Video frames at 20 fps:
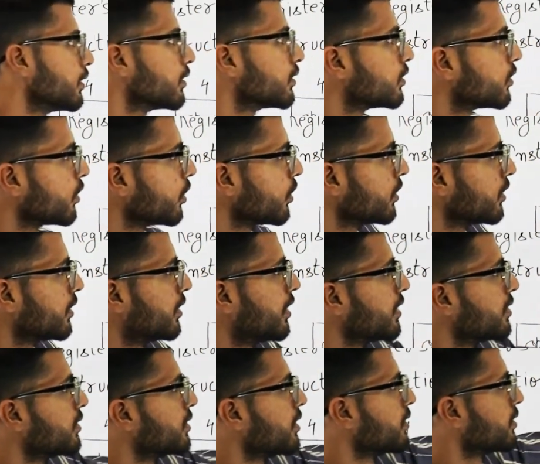So
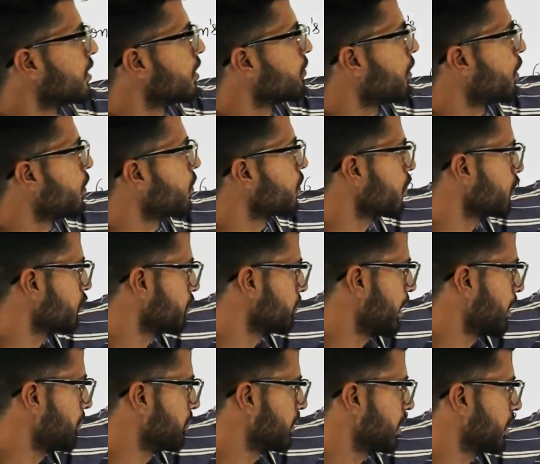this is the amount of
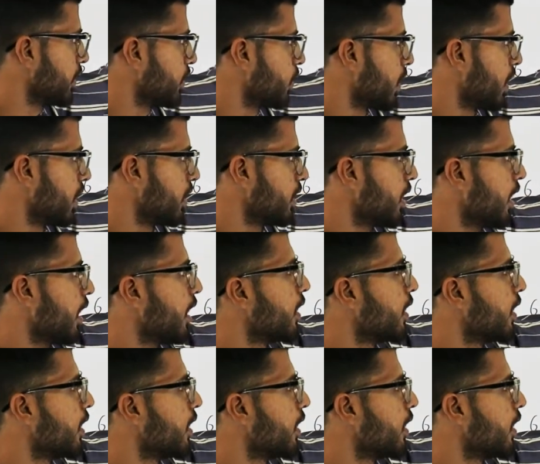memory required,